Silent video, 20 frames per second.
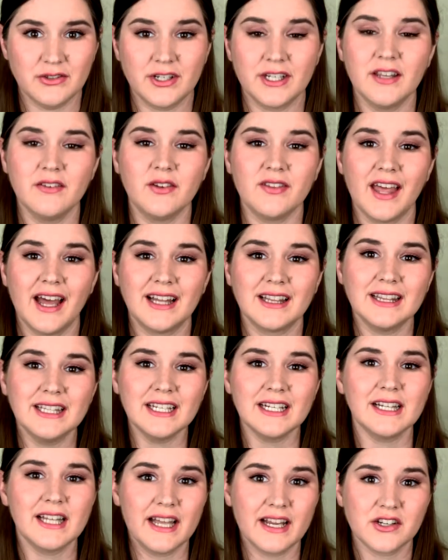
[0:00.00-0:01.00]
you, to give you that
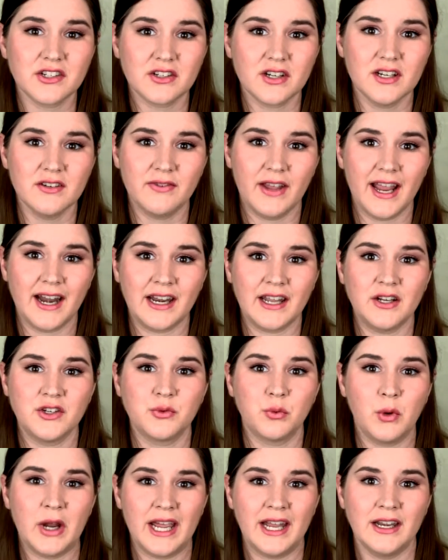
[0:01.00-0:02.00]
little extra
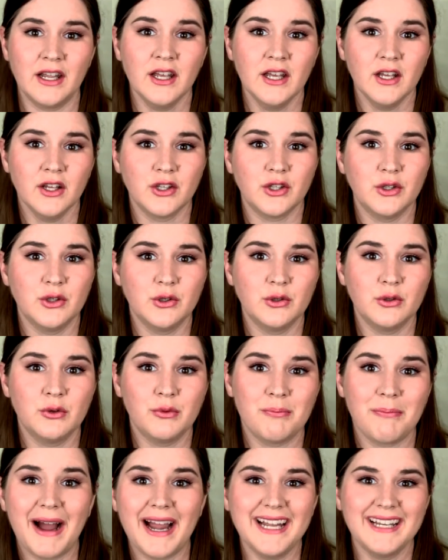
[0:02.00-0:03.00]
advantage when you
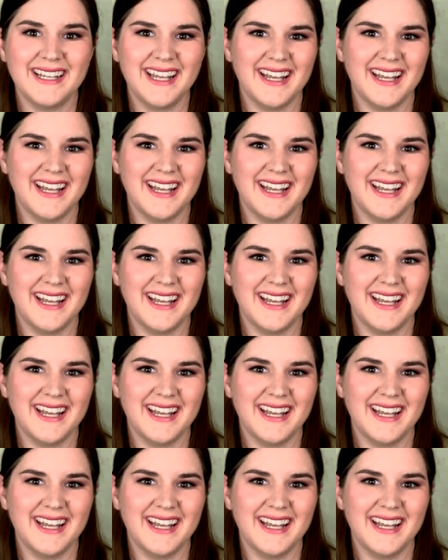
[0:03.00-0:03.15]
might